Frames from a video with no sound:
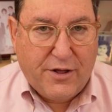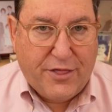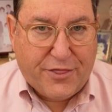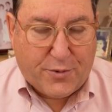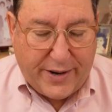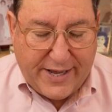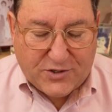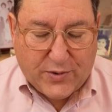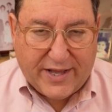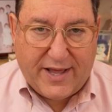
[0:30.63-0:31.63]
Three
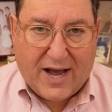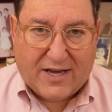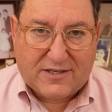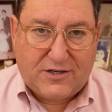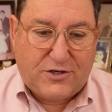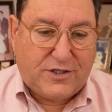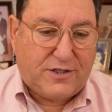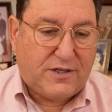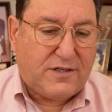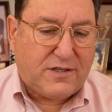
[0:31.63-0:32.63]
Israeli hostages
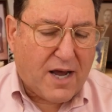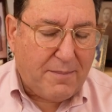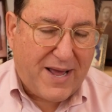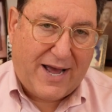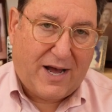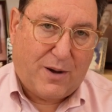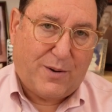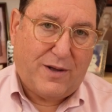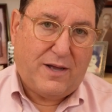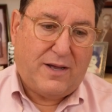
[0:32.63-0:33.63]
somehow
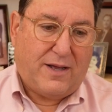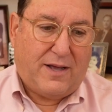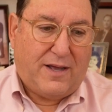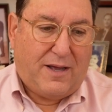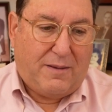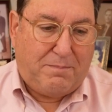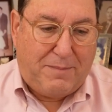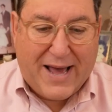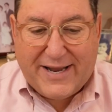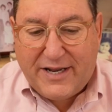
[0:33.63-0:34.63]

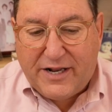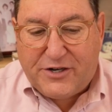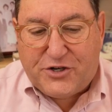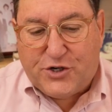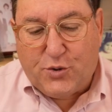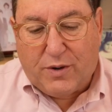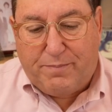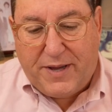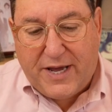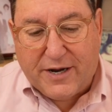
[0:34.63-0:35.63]
managed to
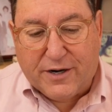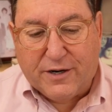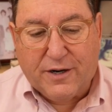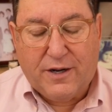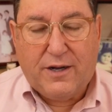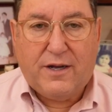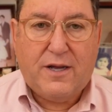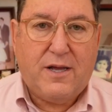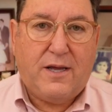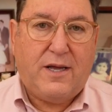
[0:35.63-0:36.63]
appear
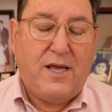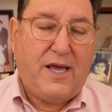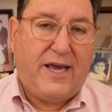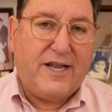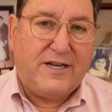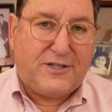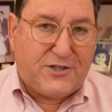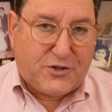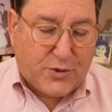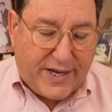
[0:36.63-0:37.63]
in a
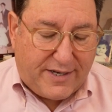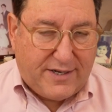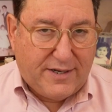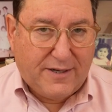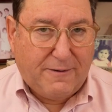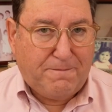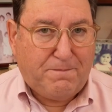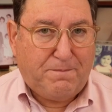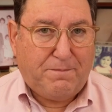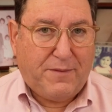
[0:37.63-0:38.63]
street
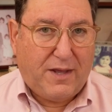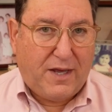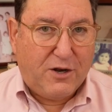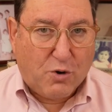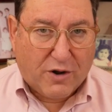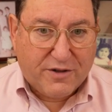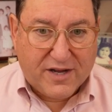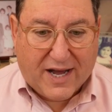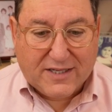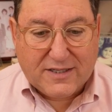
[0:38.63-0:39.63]
in northern
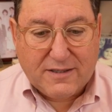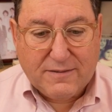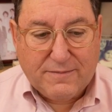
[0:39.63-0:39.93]
Gaza.